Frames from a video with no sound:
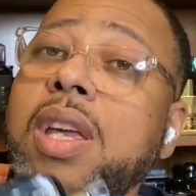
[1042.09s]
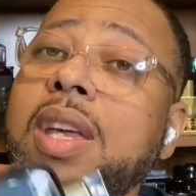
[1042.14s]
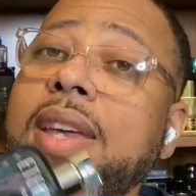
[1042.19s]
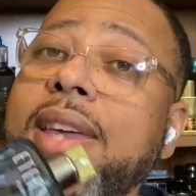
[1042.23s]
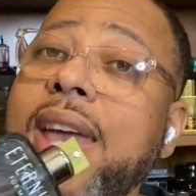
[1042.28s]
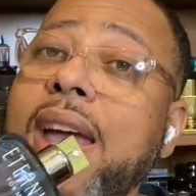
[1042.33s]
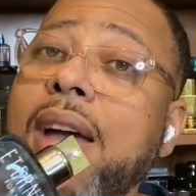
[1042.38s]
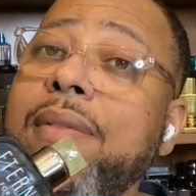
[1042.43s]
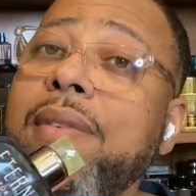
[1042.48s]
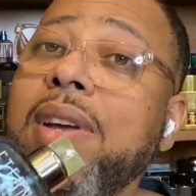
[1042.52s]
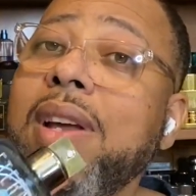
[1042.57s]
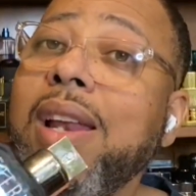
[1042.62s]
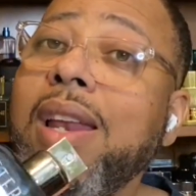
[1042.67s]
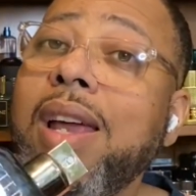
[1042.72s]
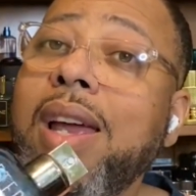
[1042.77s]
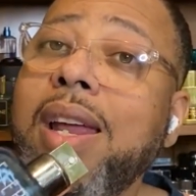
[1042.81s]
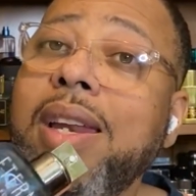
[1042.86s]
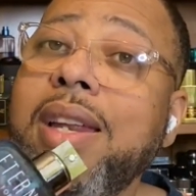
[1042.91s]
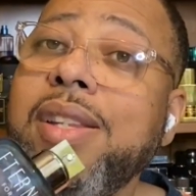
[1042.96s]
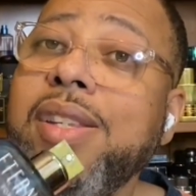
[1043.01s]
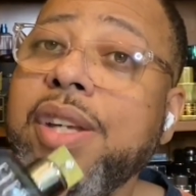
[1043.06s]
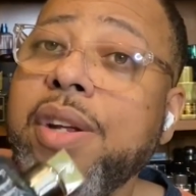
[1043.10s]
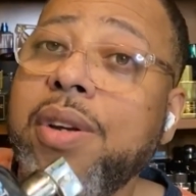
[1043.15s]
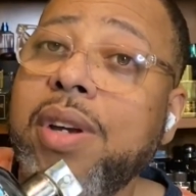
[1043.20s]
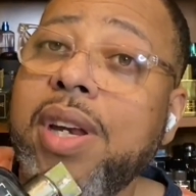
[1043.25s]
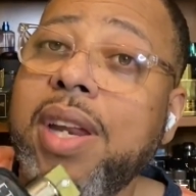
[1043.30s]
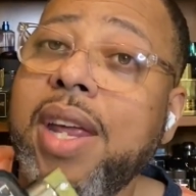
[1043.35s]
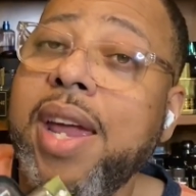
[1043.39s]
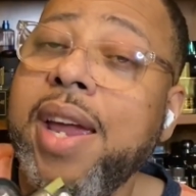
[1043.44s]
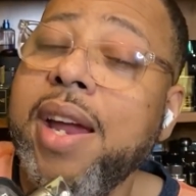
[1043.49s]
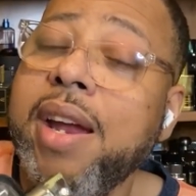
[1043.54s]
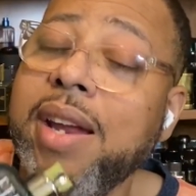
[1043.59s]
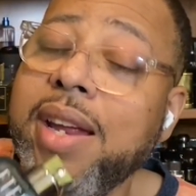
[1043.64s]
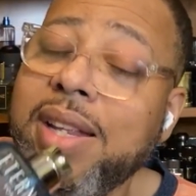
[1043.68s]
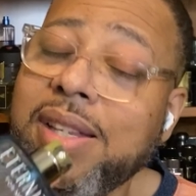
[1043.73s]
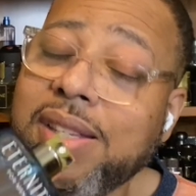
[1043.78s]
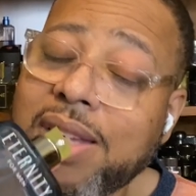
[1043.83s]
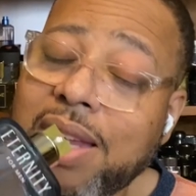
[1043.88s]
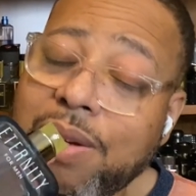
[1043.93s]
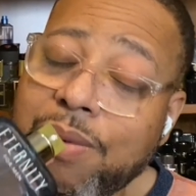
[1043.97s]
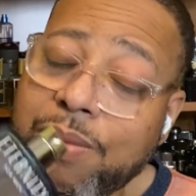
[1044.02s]
Calvin Klein Eternity Air
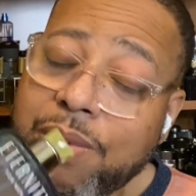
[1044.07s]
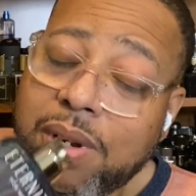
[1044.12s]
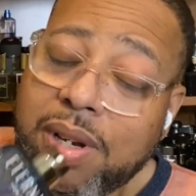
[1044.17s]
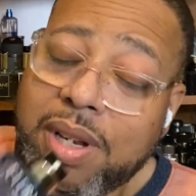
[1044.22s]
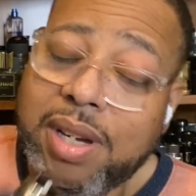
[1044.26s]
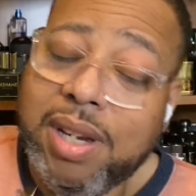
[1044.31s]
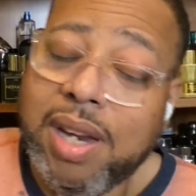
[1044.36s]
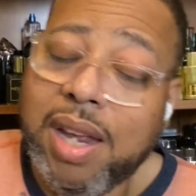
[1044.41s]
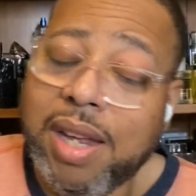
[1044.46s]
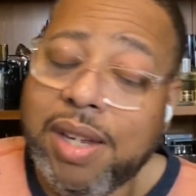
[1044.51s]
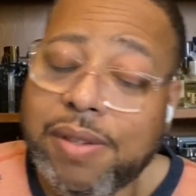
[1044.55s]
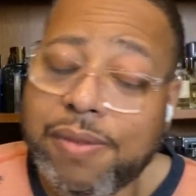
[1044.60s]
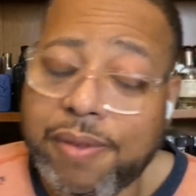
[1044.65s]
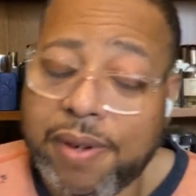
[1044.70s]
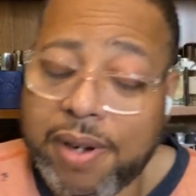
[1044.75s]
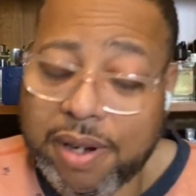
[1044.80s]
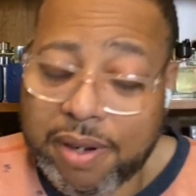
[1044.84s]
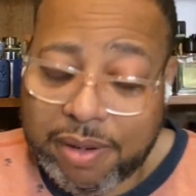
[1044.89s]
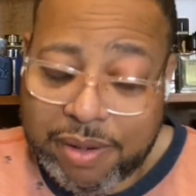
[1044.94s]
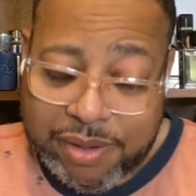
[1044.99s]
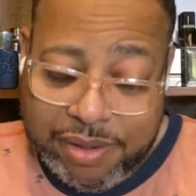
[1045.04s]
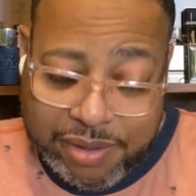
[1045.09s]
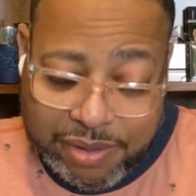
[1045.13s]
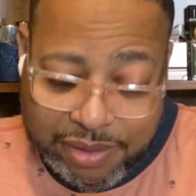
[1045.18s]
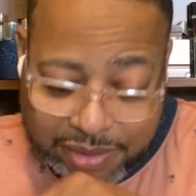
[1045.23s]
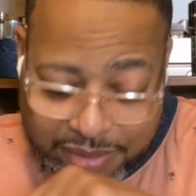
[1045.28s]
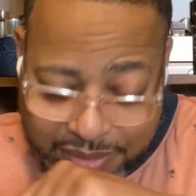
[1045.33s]
is a really nice fragrance.